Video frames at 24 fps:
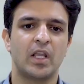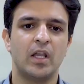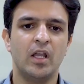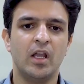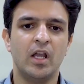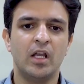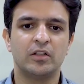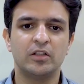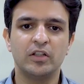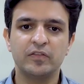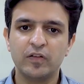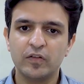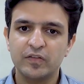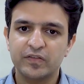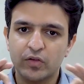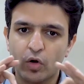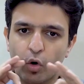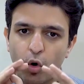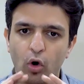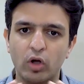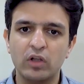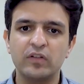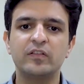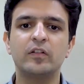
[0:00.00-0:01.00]
This was
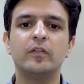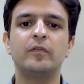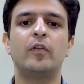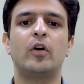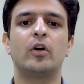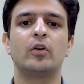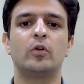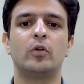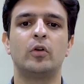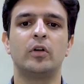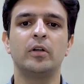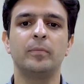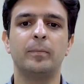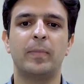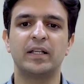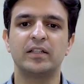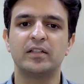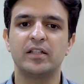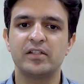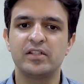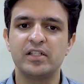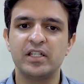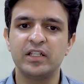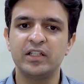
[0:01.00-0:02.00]
also followed by the
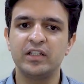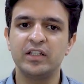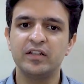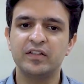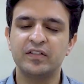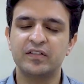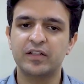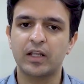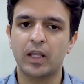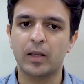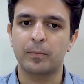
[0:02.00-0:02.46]
genius step